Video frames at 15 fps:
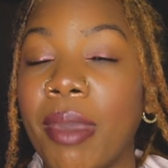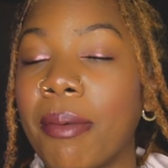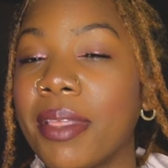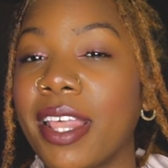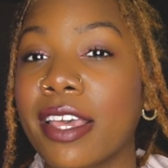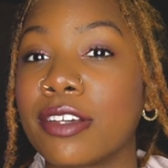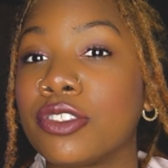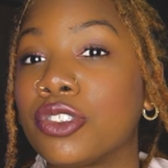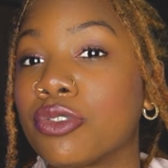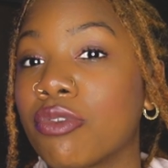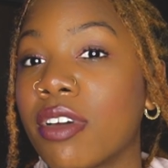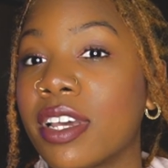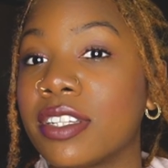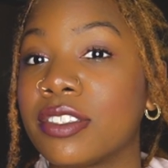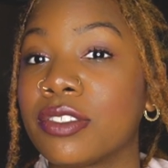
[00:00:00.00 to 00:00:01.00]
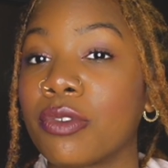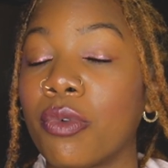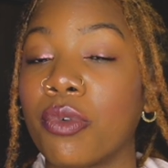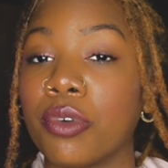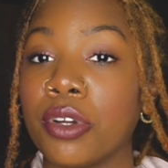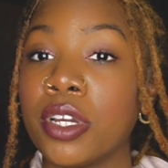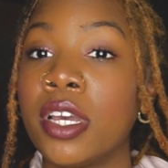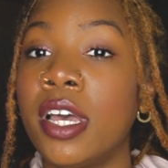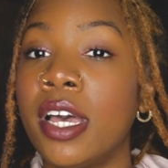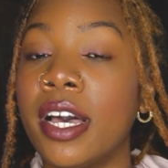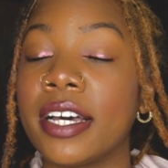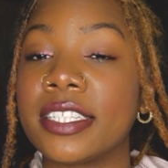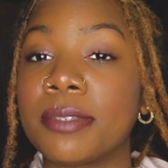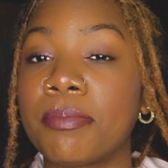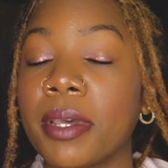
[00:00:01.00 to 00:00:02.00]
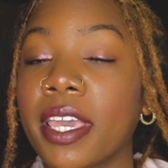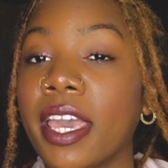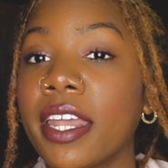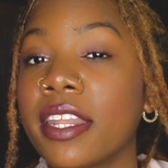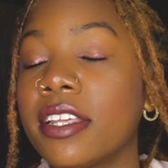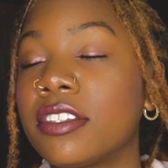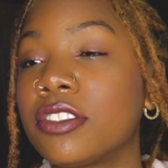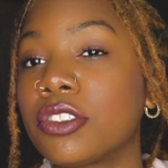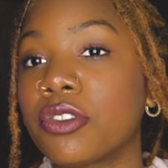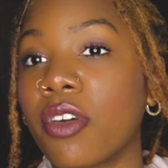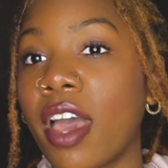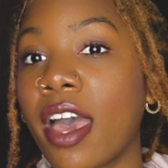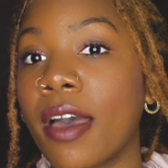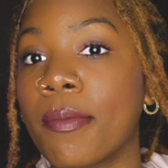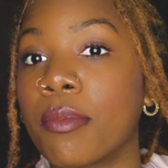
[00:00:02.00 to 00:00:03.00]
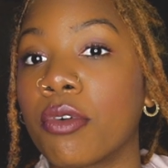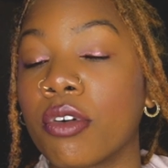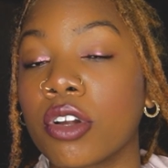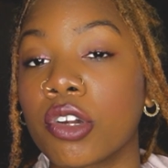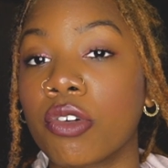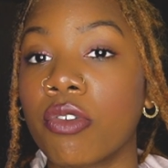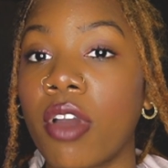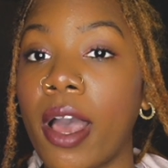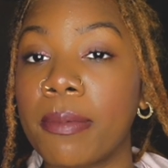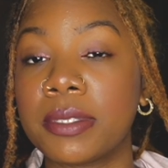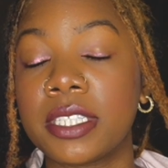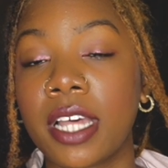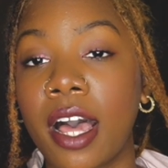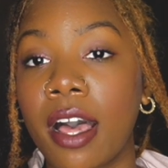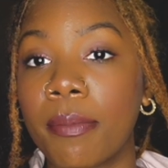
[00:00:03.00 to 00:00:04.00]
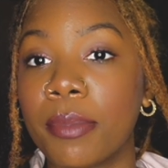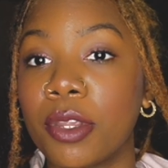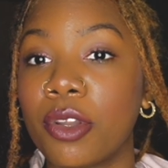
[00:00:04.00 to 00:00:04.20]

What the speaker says: maybe like a dress or a spaghetti strap or a crop top.